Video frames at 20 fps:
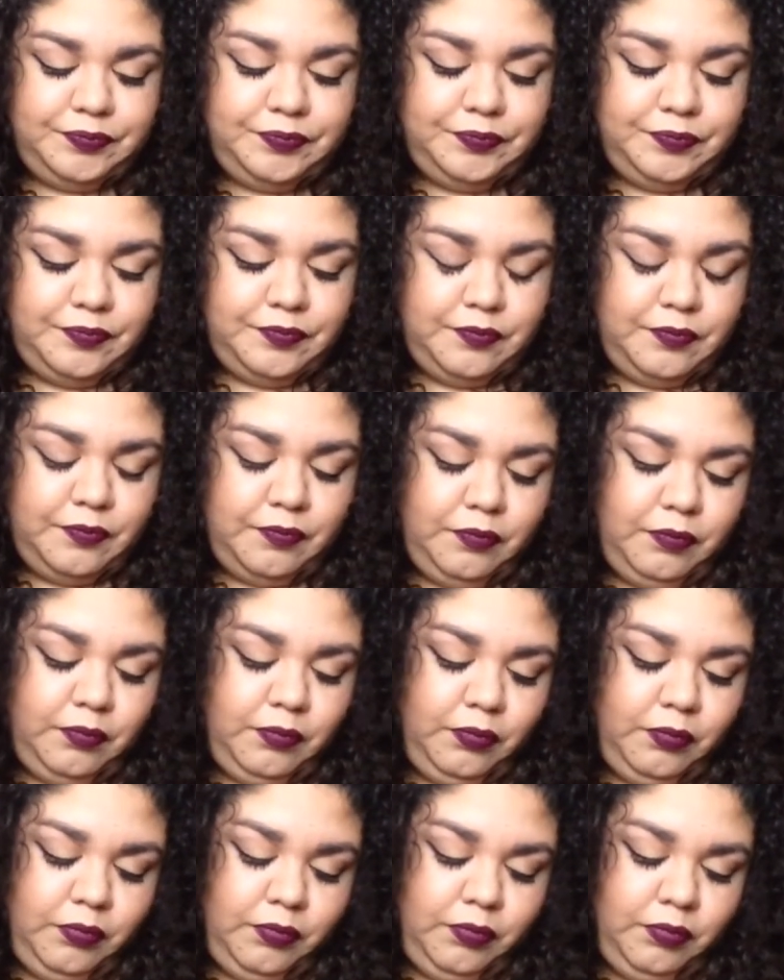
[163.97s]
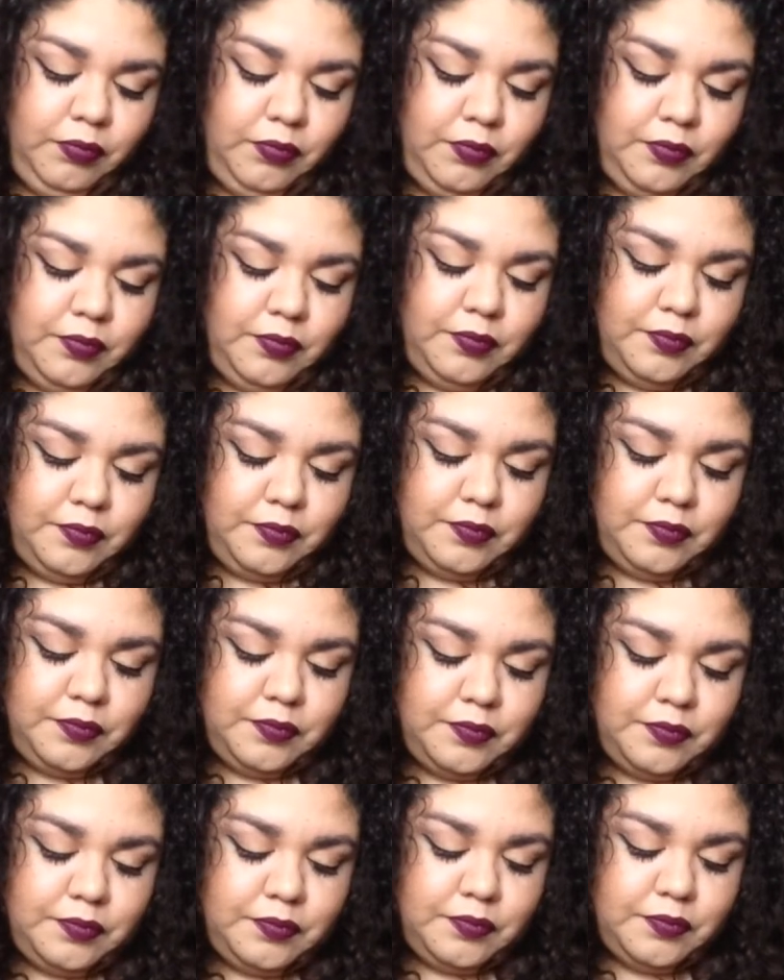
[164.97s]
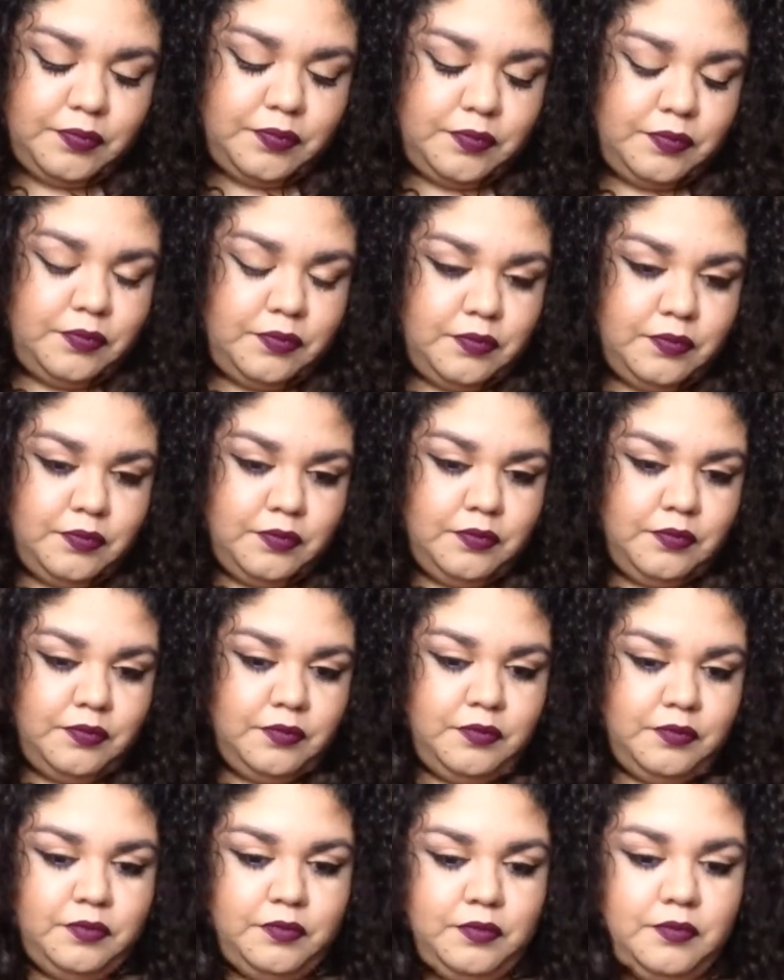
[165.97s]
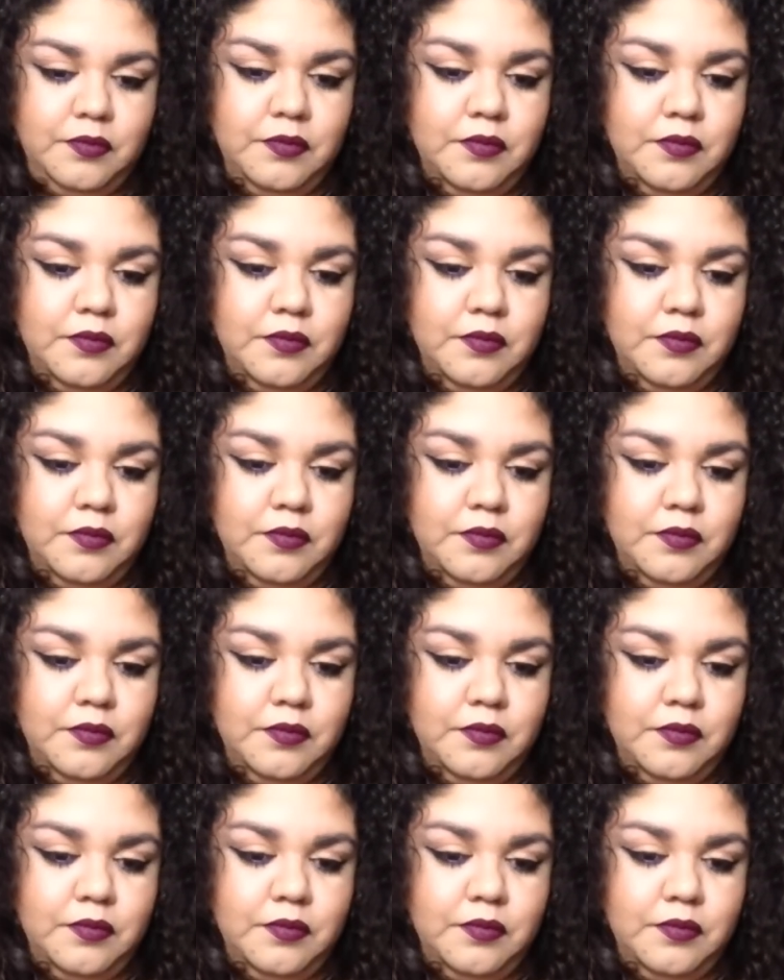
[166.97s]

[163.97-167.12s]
(silence)